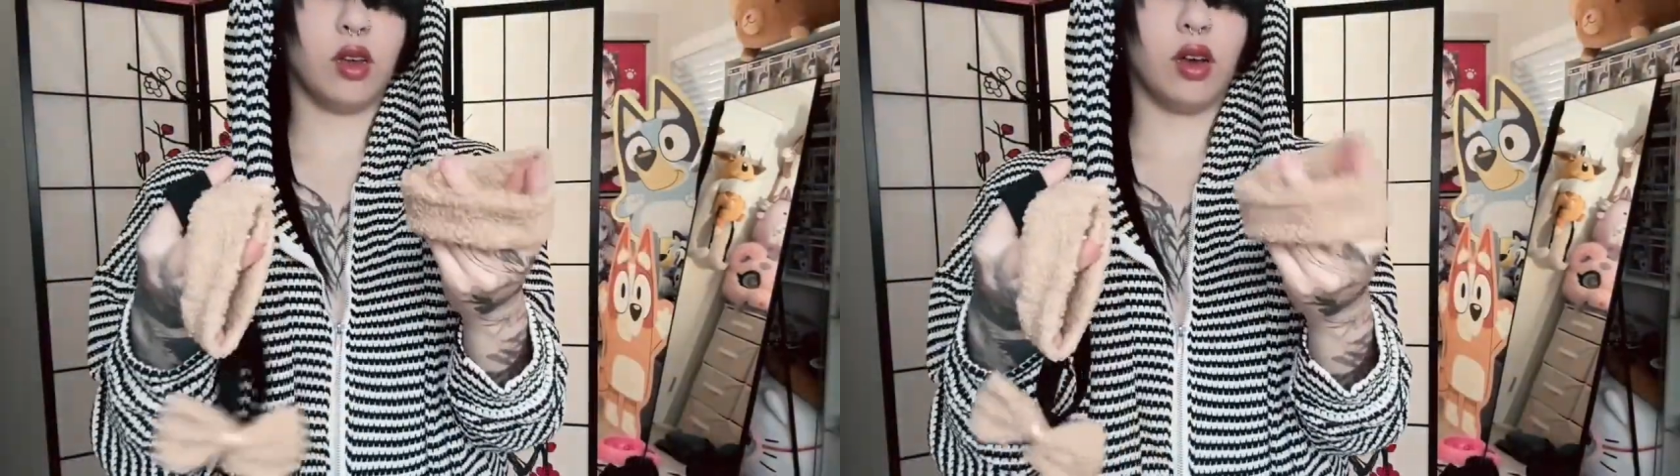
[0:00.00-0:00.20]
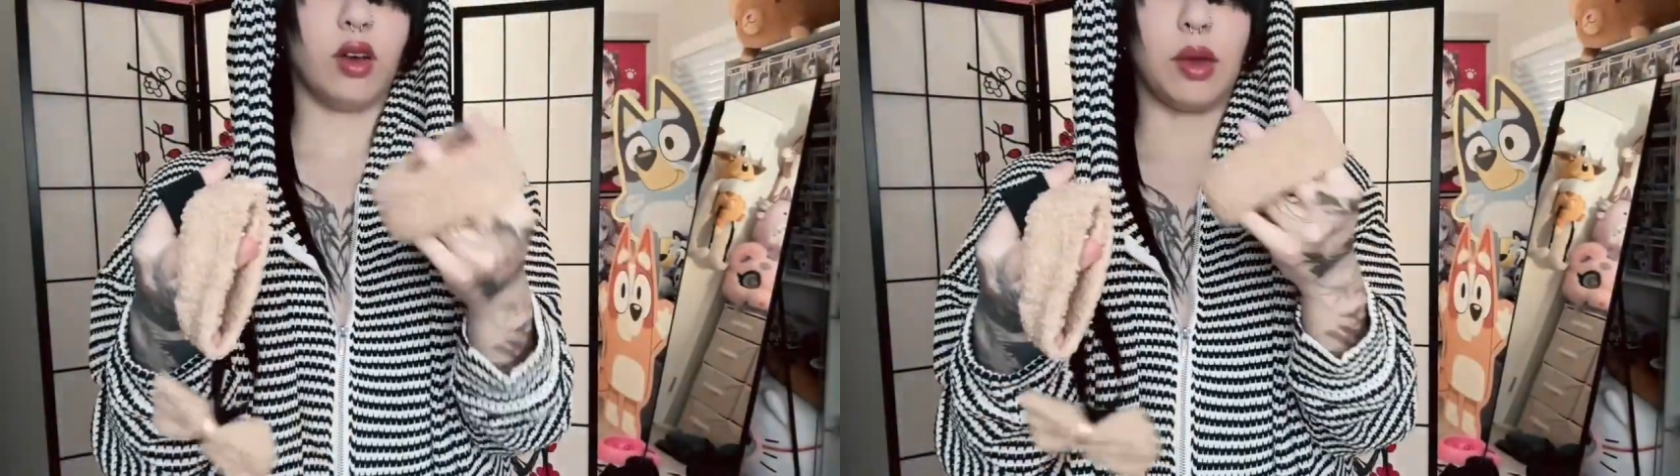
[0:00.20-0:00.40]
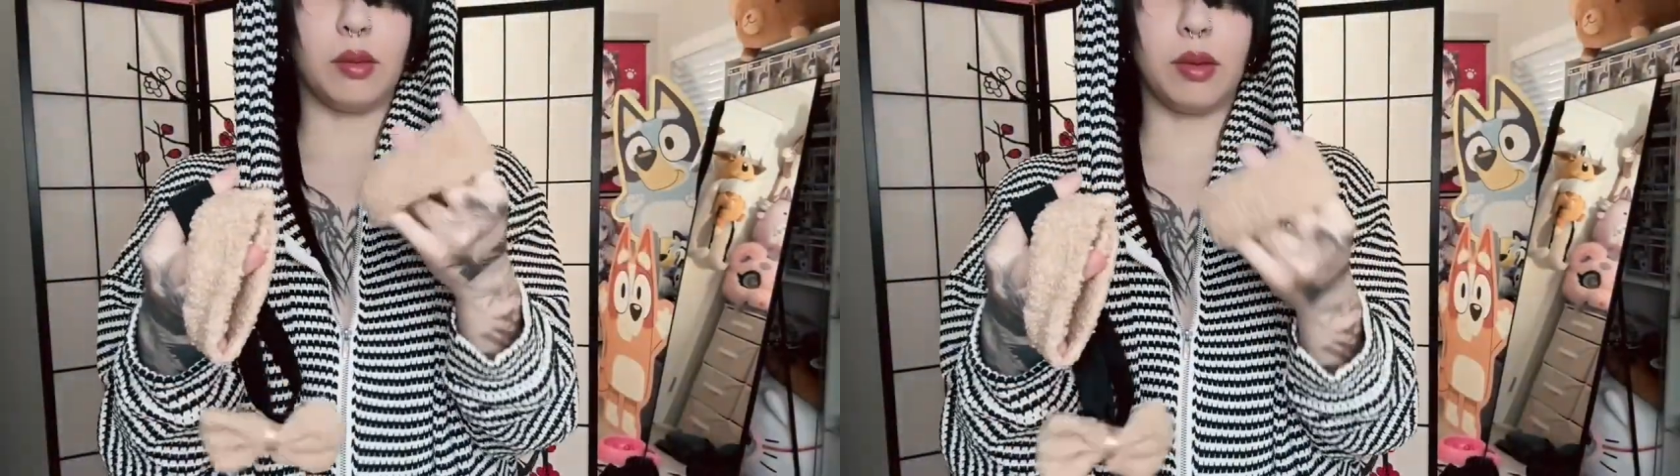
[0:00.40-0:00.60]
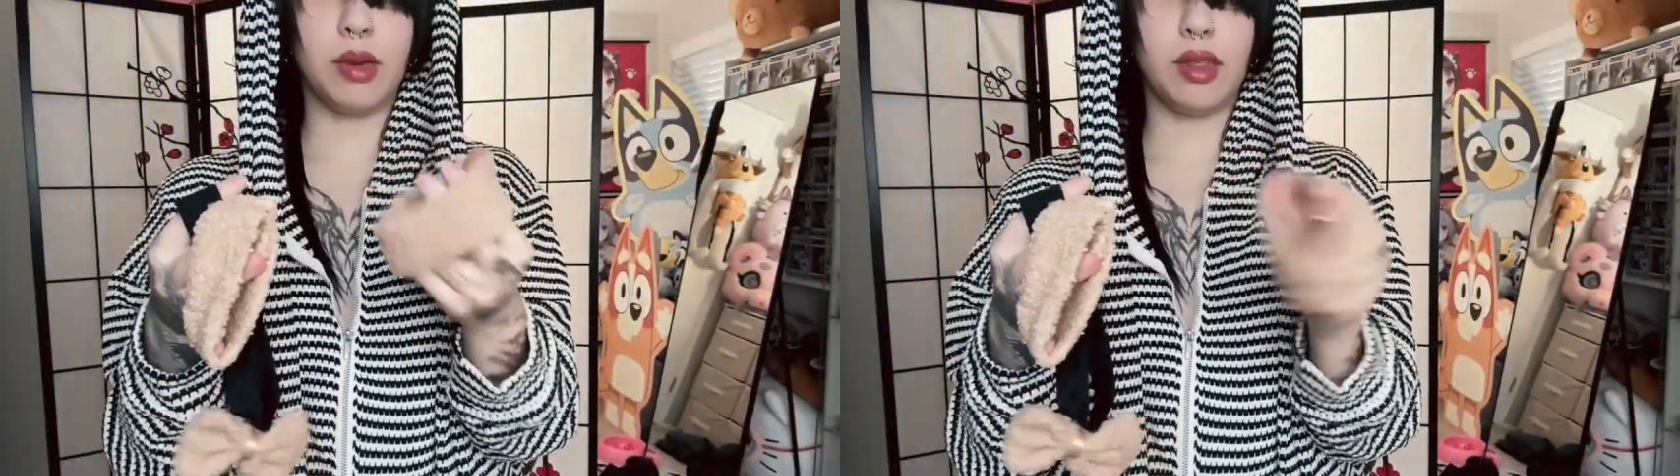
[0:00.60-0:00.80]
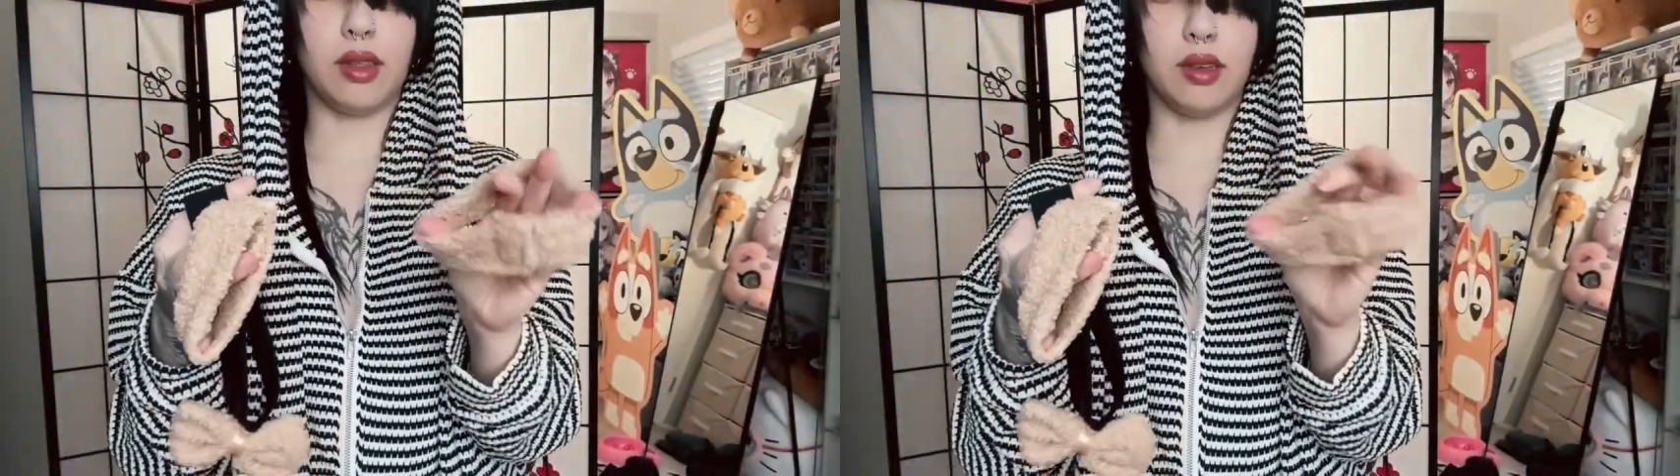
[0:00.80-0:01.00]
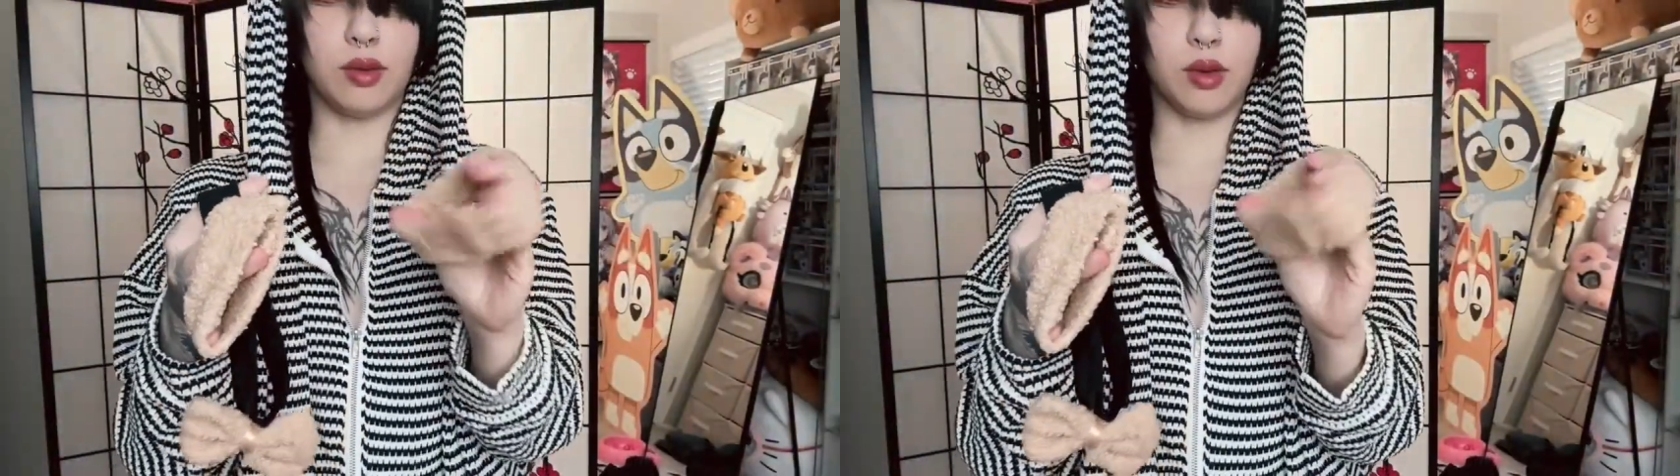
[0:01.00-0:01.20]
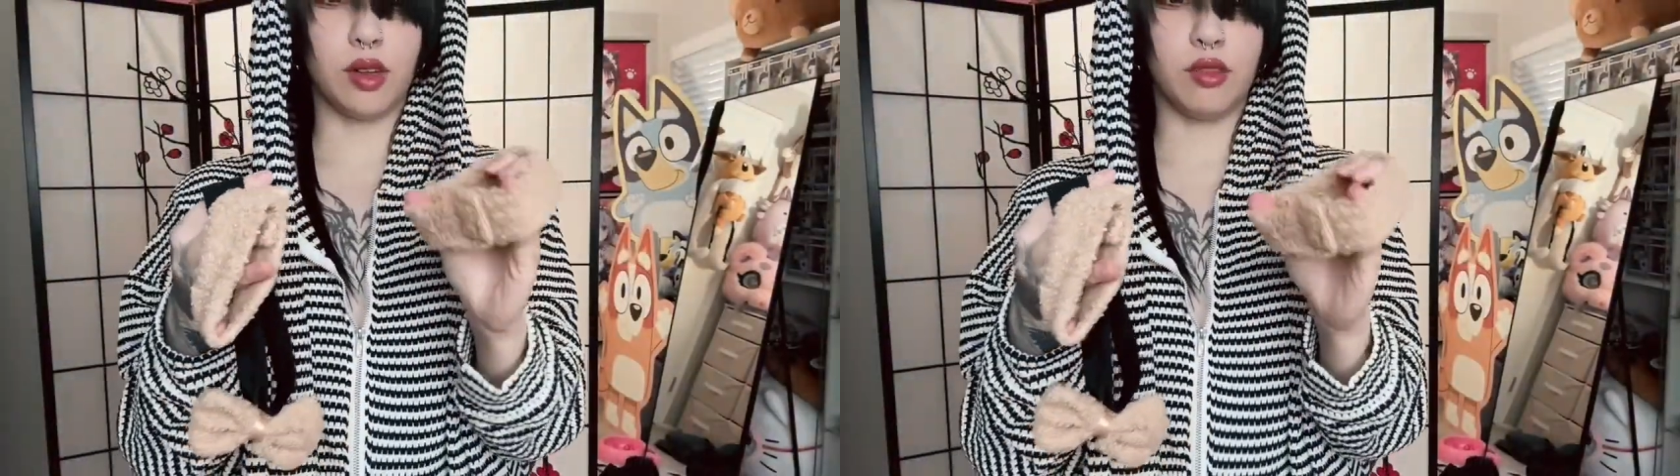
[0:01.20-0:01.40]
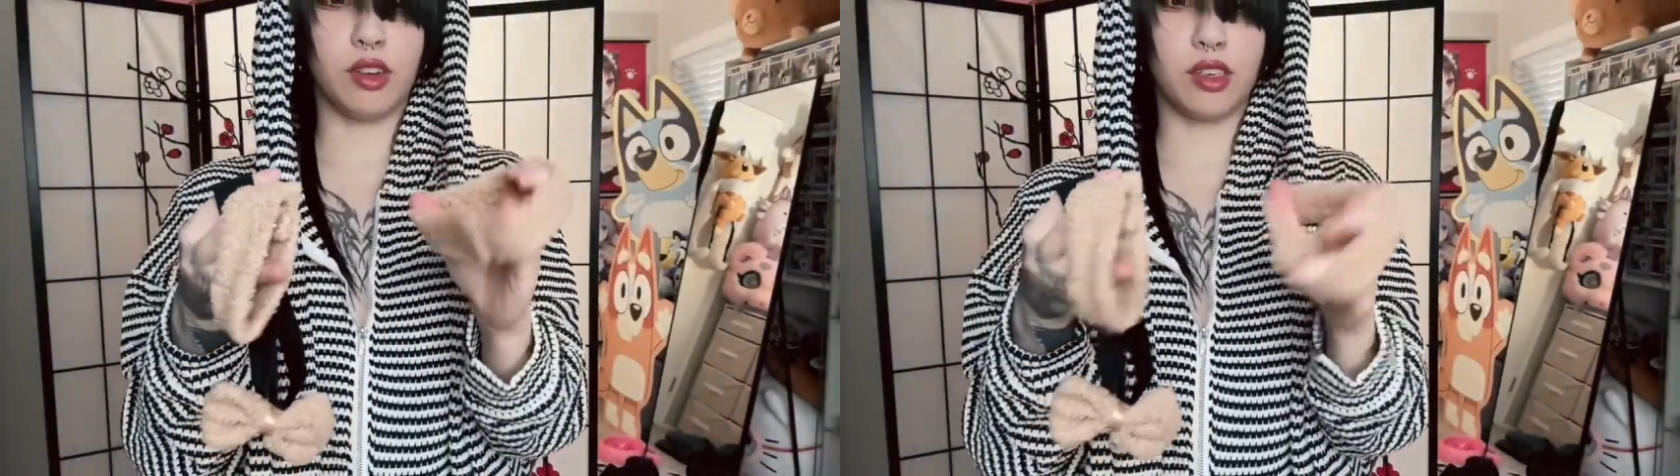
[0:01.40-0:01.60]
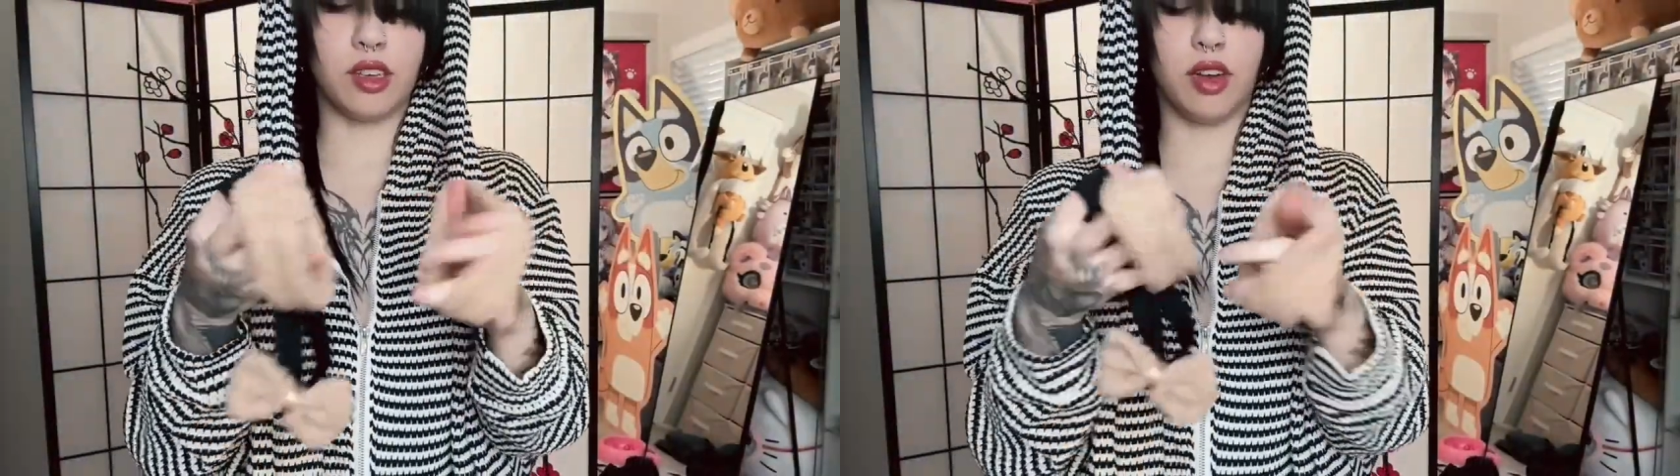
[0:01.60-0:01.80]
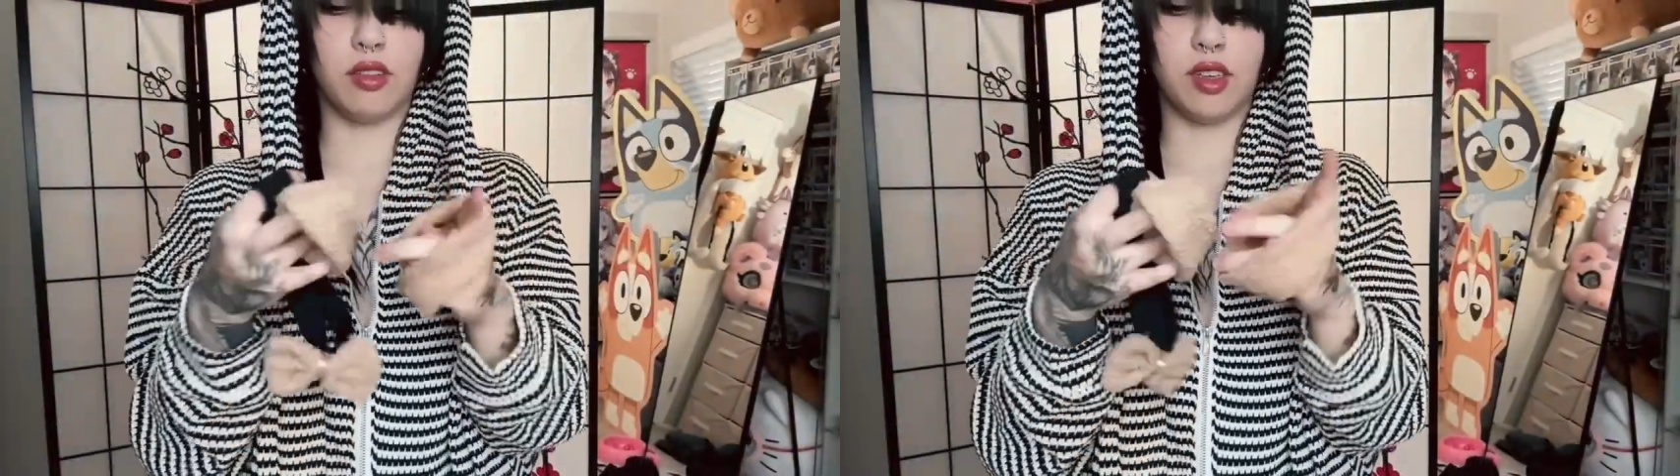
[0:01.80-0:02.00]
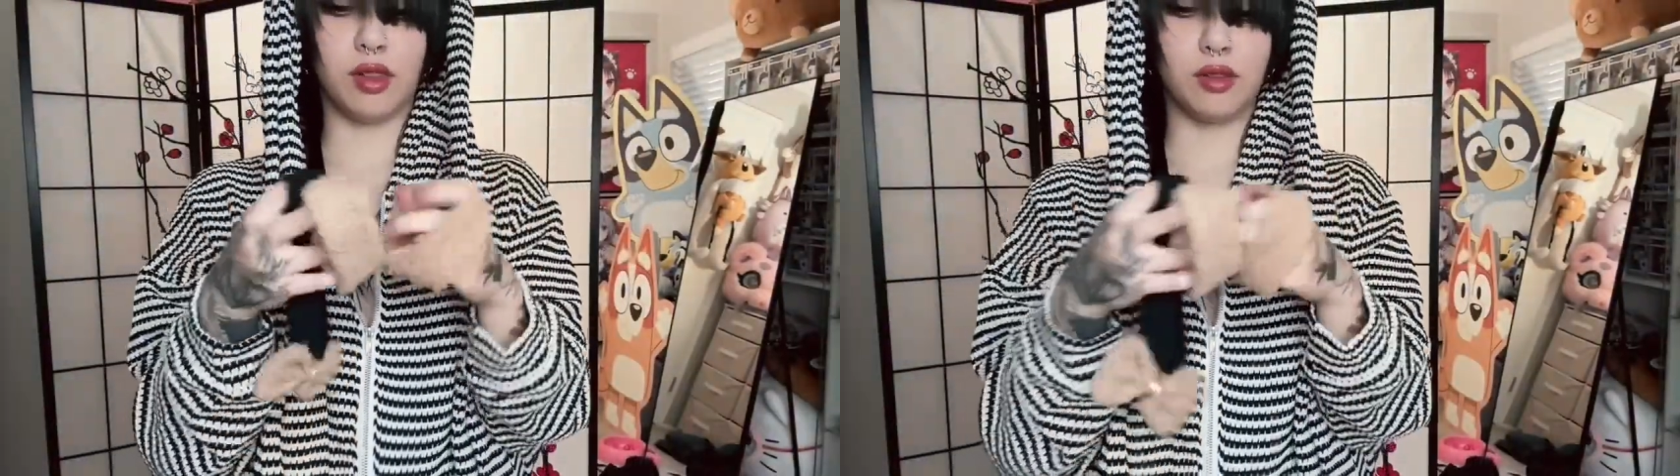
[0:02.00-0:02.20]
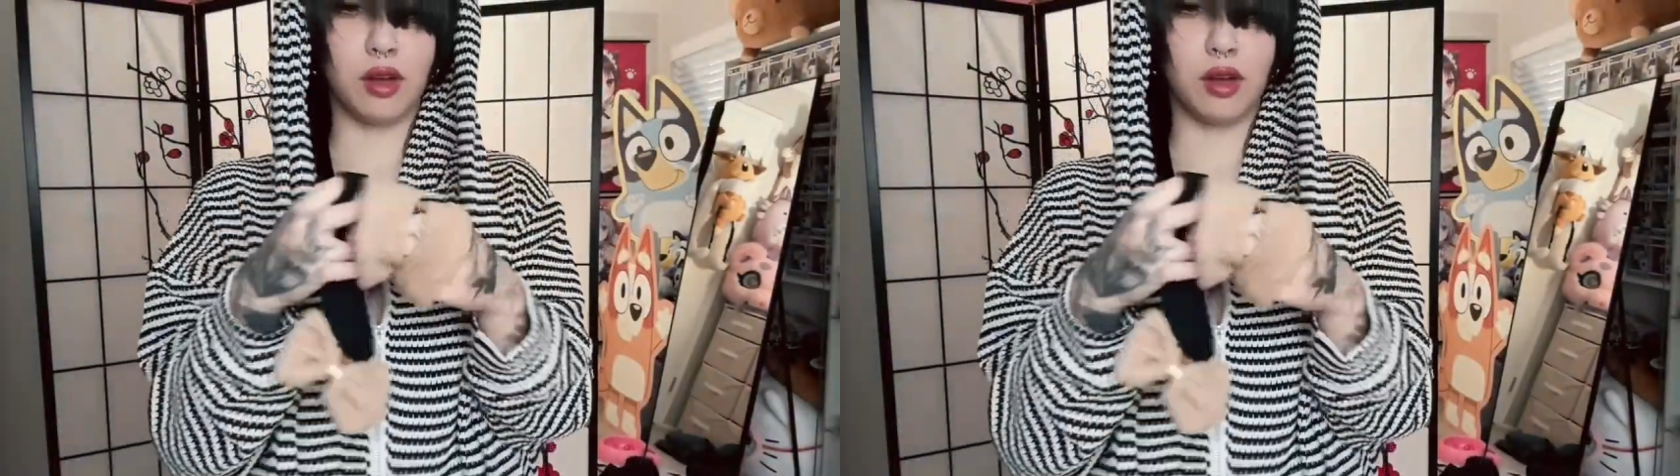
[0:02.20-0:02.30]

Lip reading: Okay, maybe these were the wrist cuffs and those